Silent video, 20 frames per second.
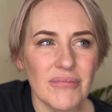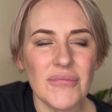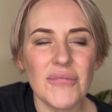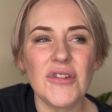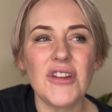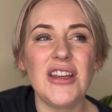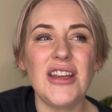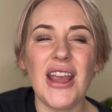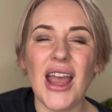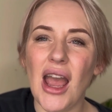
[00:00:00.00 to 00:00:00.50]

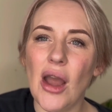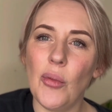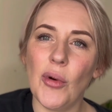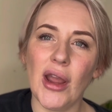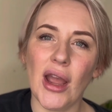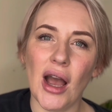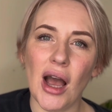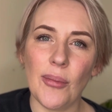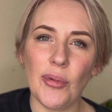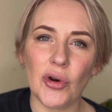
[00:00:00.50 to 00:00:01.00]
Yeah,
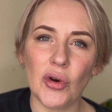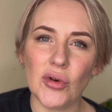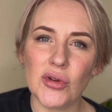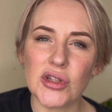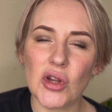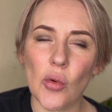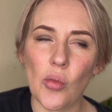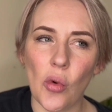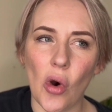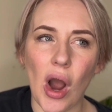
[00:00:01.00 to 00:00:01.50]
we are, but
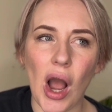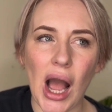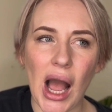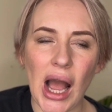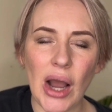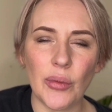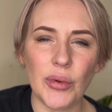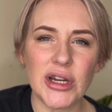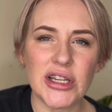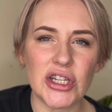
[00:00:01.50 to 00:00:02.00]
also what
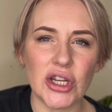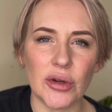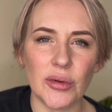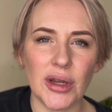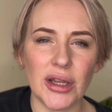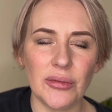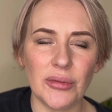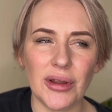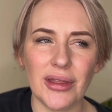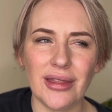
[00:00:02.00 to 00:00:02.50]
are we
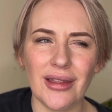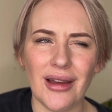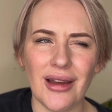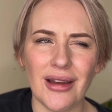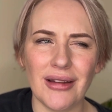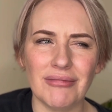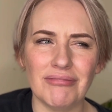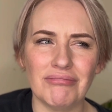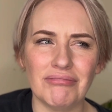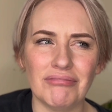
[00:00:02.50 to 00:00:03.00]
doing with
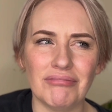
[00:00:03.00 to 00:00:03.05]
that?